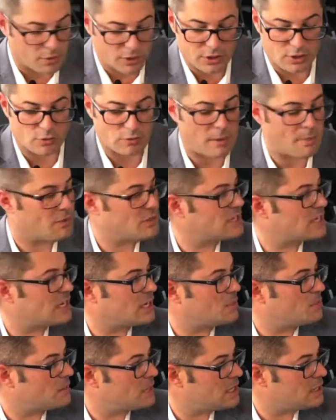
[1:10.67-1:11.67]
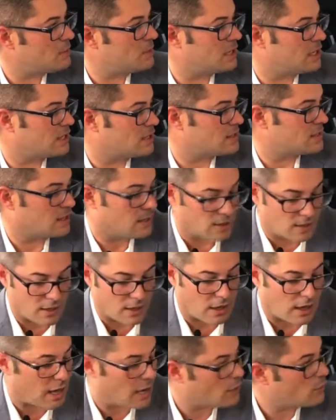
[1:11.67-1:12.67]
but they're representing me because
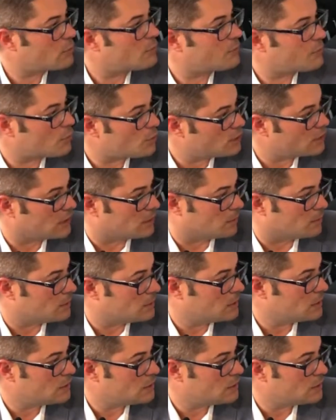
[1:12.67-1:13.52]
I referred them.